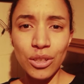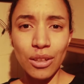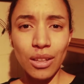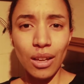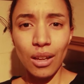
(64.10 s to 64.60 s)

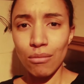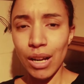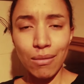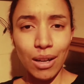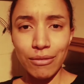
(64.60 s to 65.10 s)
the
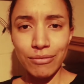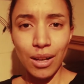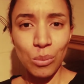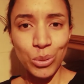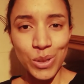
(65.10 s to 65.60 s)
right way
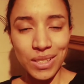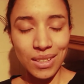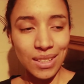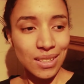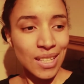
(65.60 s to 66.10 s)
of
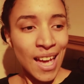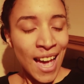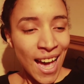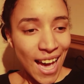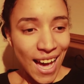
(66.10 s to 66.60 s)
pronouncing this.
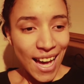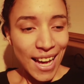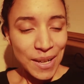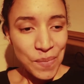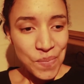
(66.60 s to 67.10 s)

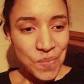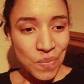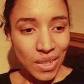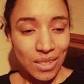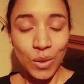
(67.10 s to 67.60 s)

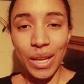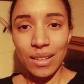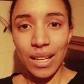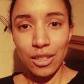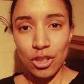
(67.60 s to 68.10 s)
So yeah,
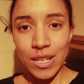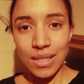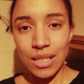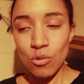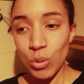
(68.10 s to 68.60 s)
like a
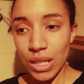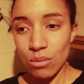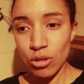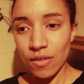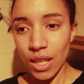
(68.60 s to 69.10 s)
crazy weird
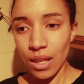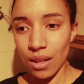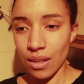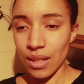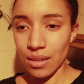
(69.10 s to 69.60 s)
movie
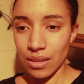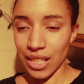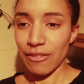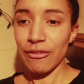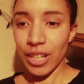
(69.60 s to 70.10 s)
that's
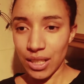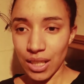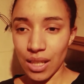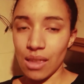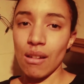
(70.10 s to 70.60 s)
like
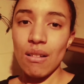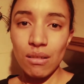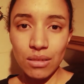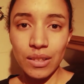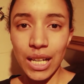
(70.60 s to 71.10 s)
funny and
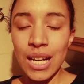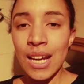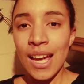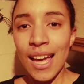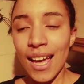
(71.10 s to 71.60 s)
horror-y,
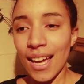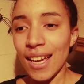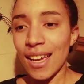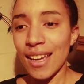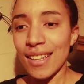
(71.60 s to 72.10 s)

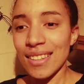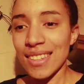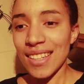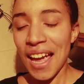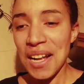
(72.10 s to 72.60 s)
and
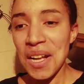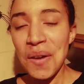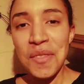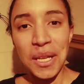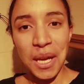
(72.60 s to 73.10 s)
I
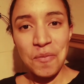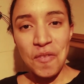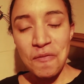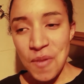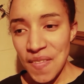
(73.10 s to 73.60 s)
love that kind
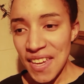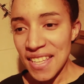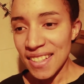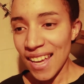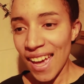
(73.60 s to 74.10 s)
of
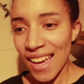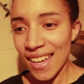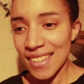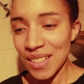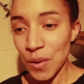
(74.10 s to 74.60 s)
movies,
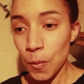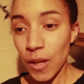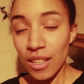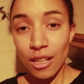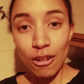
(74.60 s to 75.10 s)
and
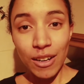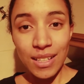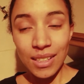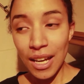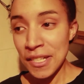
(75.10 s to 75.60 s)
weird and
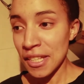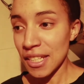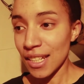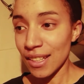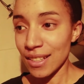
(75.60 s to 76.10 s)
crazy. I
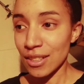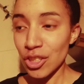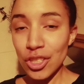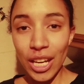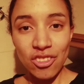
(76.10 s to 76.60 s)
think there's
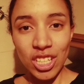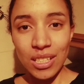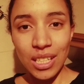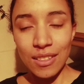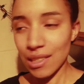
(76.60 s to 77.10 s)
two
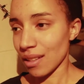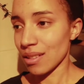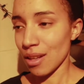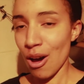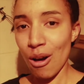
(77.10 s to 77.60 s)
adjectives
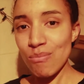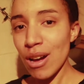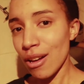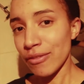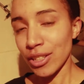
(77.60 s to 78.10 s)
that are
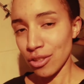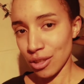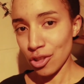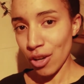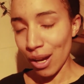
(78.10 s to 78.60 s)
perfect
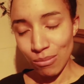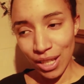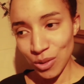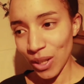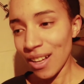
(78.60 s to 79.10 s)
to describe
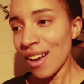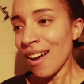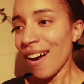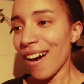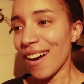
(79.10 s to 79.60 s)
me as well.
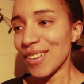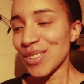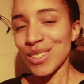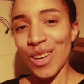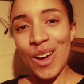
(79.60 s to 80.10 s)

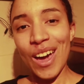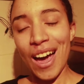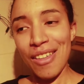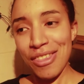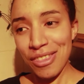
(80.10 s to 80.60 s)
So
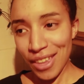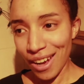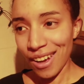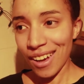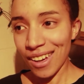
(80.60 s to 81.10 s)
I
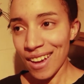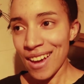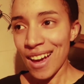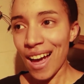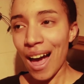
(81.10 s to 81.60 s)
think
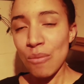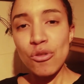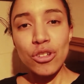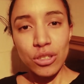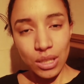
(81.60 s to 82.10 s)

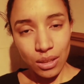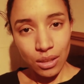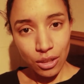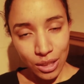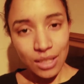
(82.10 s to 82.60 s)
I'm
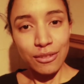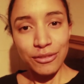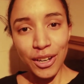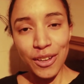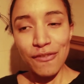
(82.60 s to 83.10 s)
in
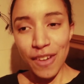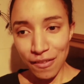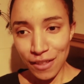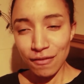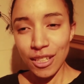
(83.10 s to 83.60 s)
for a
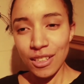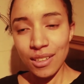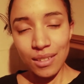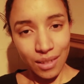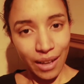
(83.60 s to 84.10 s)
very, very
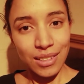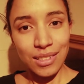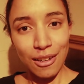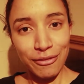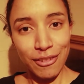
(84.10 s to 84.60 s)
good night
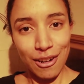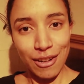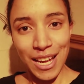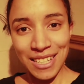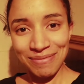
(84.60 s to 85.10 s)
of horror.